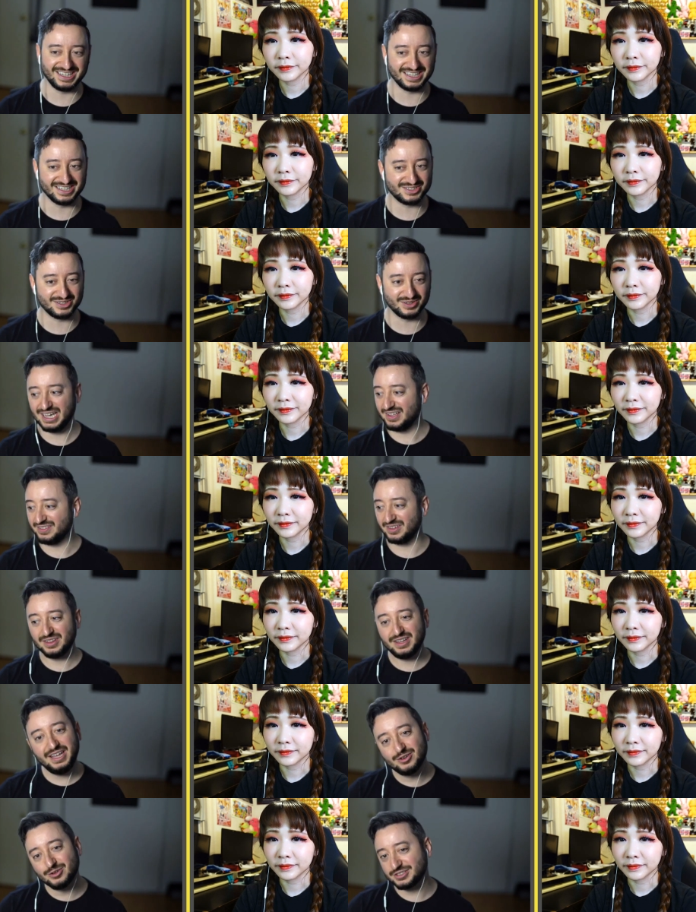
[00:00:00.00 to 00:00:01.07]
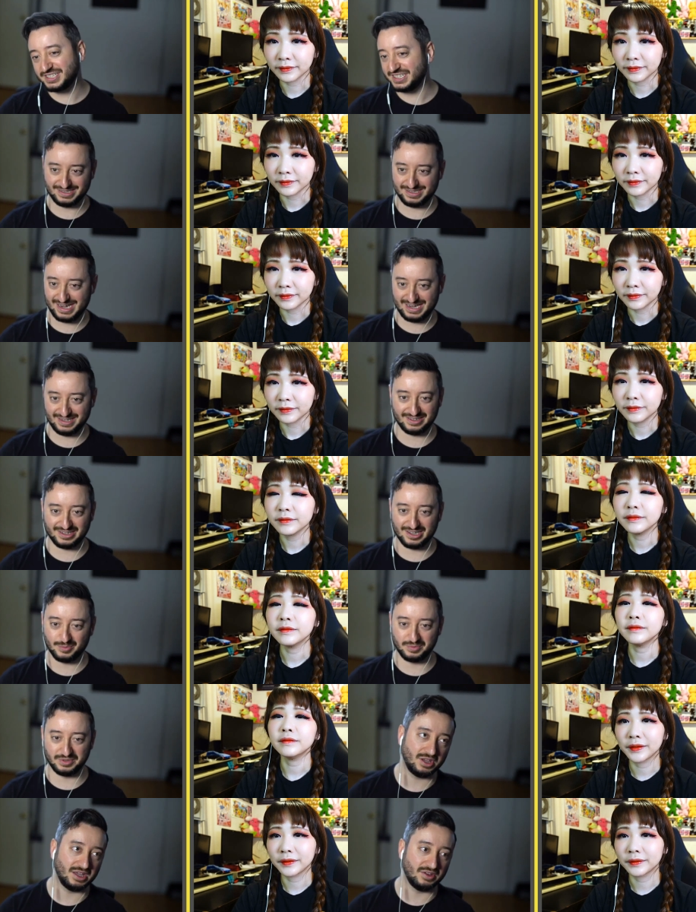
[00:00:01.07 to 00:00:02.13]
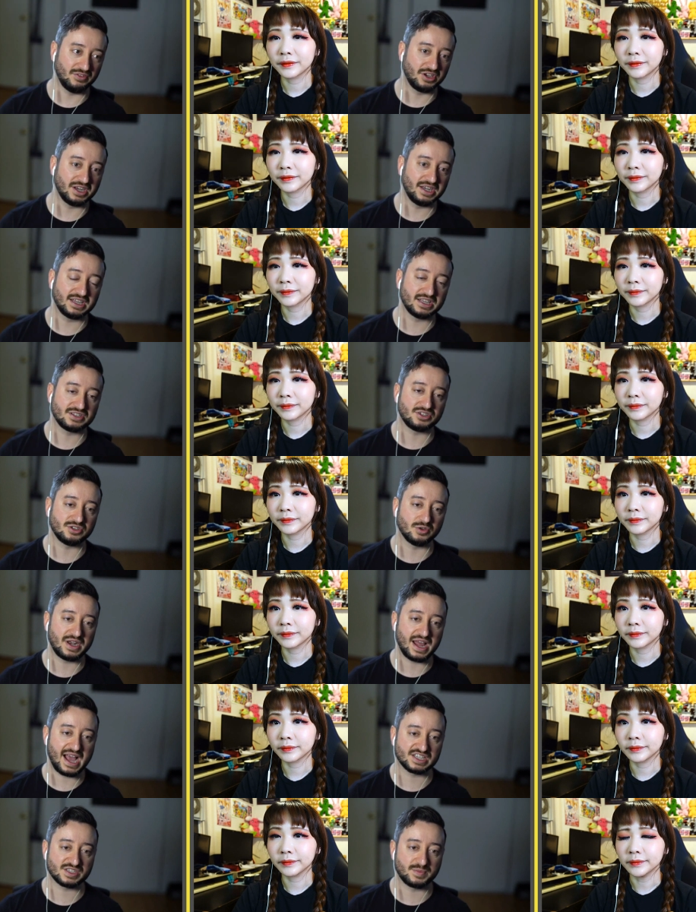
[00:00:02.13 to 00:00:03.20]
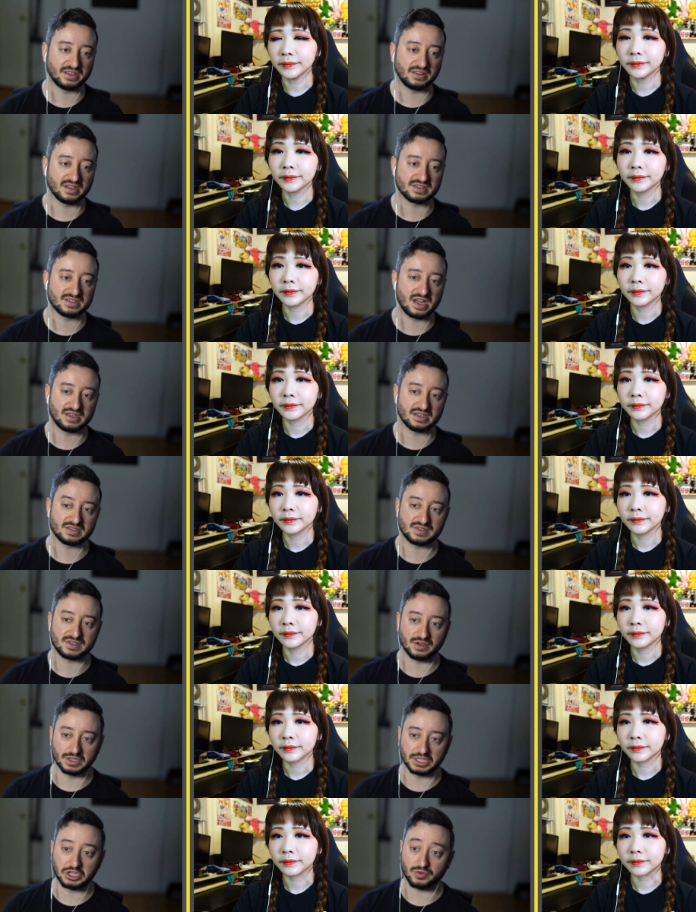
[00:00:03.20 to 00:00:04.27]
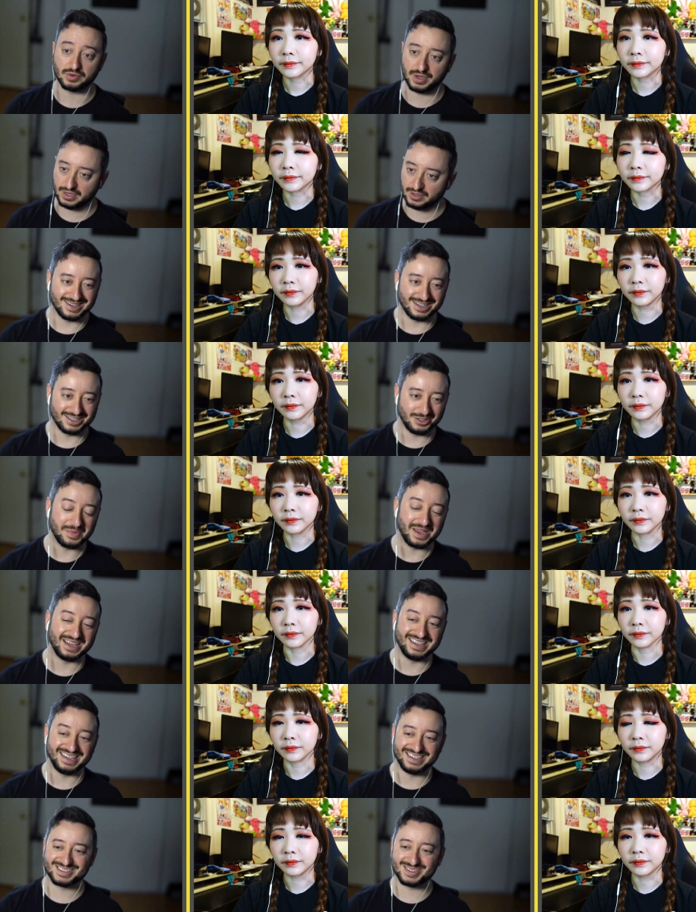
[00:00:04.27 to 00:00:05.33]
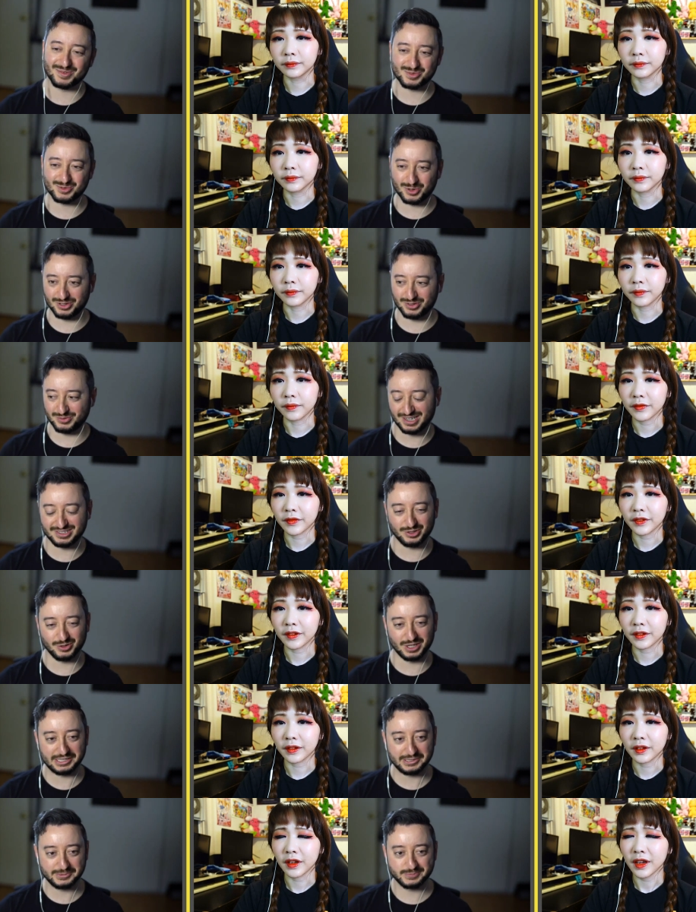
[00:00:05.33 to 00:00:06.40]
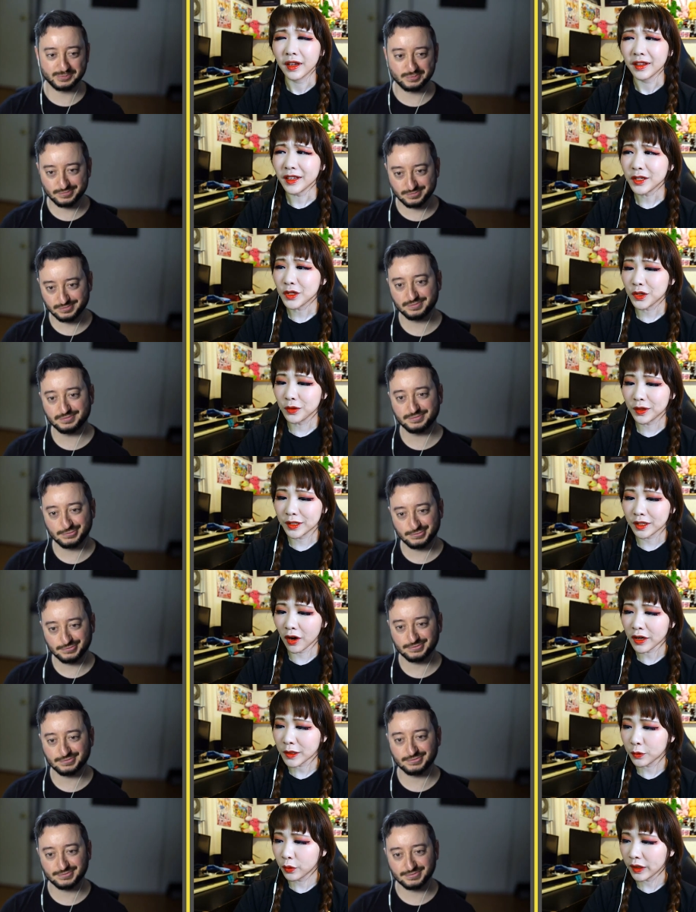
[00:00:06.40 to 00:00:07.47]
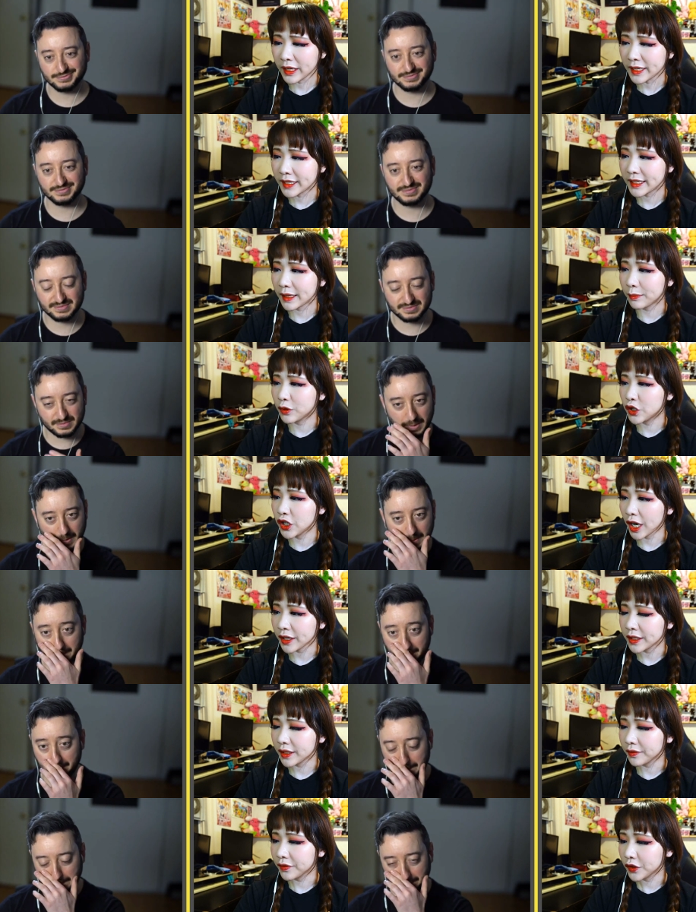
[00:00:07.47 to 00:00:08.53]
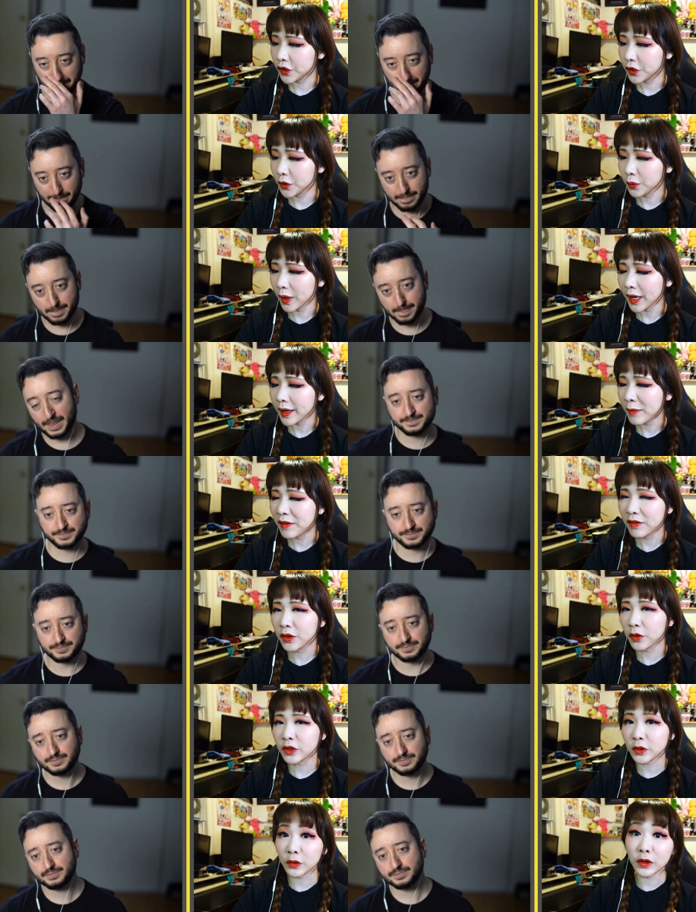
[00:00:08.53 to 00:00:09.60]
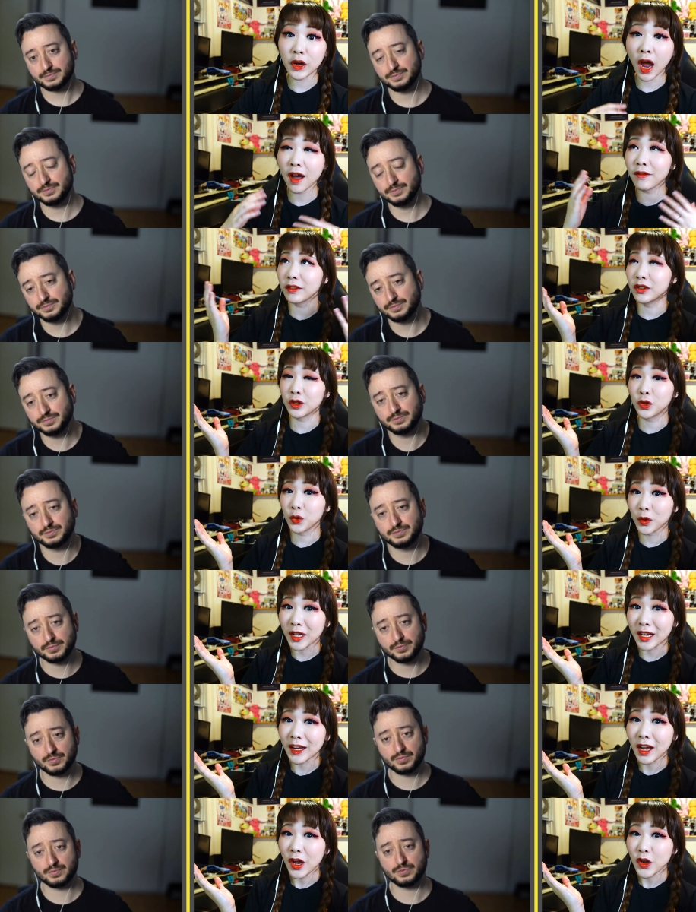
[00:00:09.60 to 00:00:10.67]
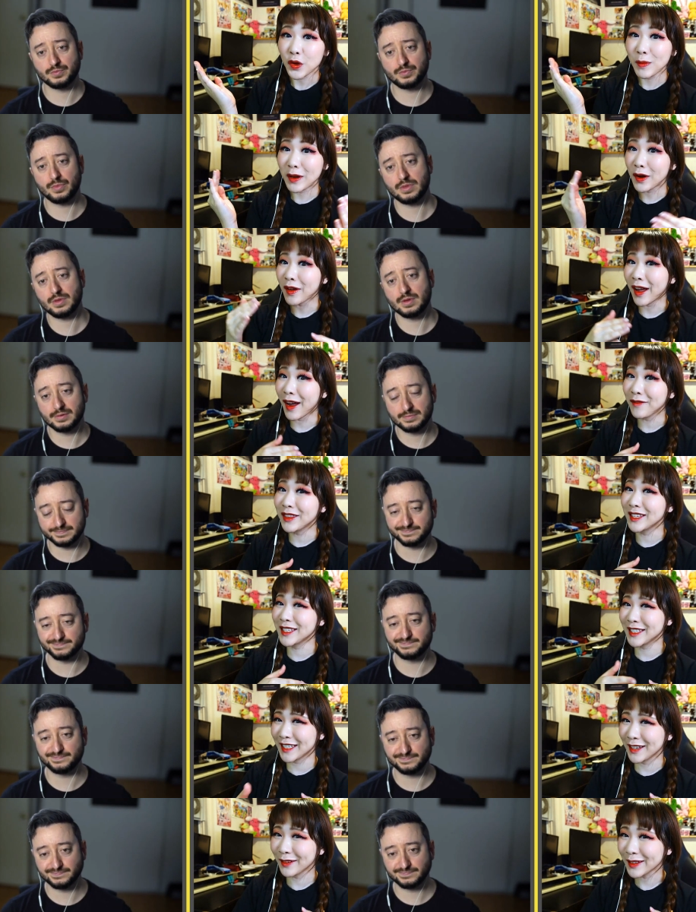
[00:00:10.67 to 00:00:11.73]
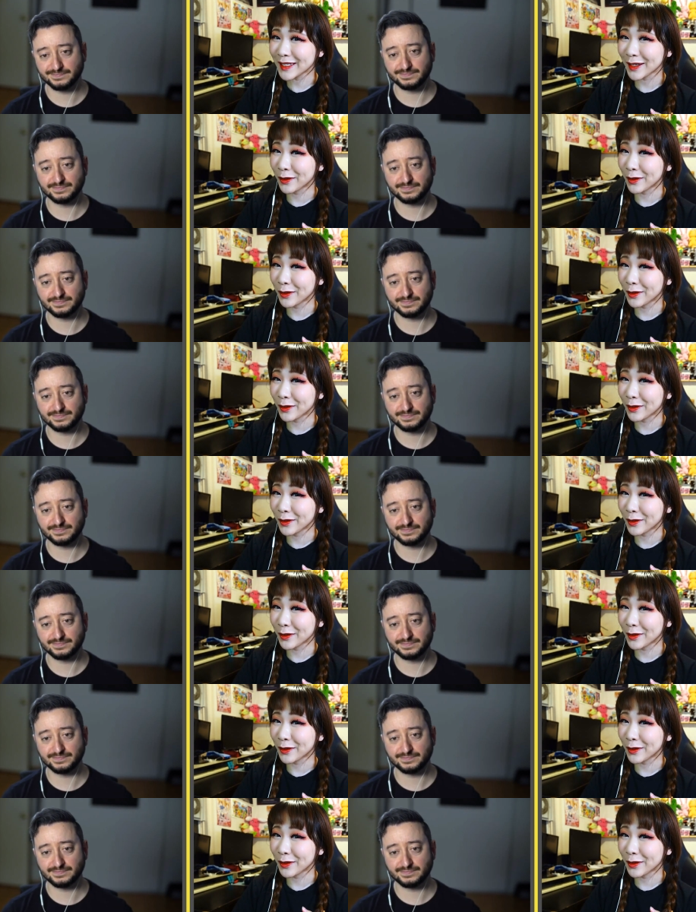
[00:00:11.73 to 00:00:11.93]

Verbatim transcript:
Speaker 1: into like the legal team at the company. If you're getting into an aspect that's not necessarily creative, you may need some sort of
Speaker 2: degree. That's true, because art's really subjective too, right? Even though so you have a degree, you may not have the skill